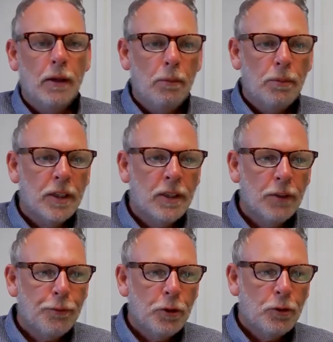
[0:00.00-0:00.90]
the
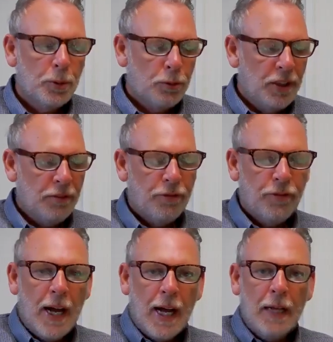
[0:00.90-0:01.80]
difference between
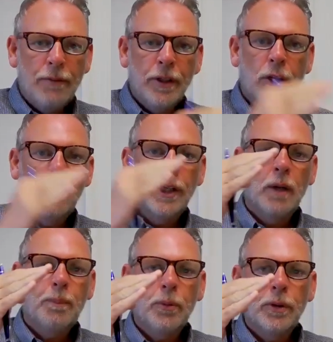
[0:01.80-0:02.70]
5 and going
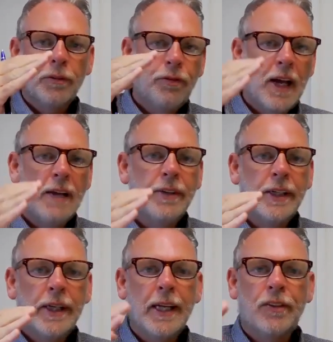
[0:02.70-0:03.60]
upward to 5
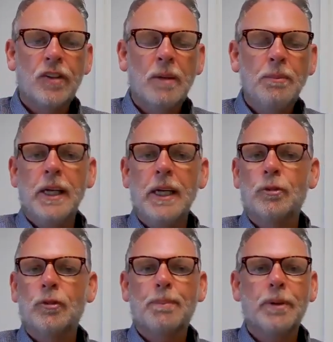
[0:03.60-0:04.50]
1/8
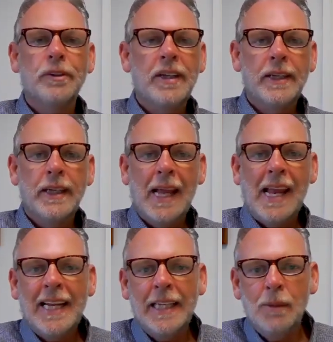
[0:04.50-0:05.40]
sometimes represented
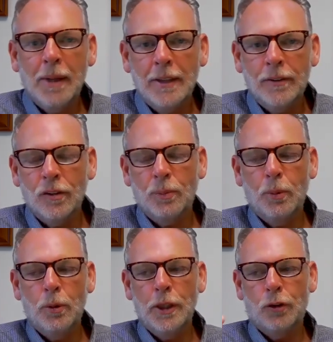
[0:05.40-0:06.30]
80 basis
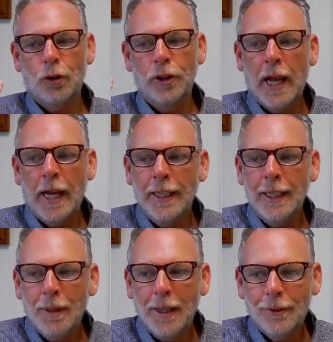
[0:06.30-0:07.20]
points or
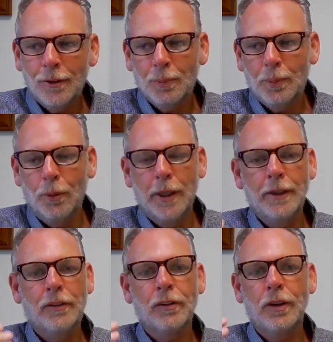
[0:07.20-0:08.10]
90 basis
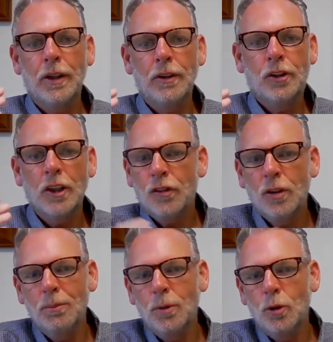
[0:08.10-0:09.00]
points just
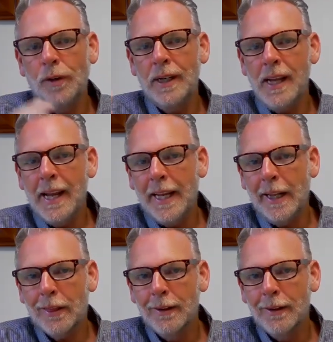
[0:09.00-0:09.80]
to move an eighth.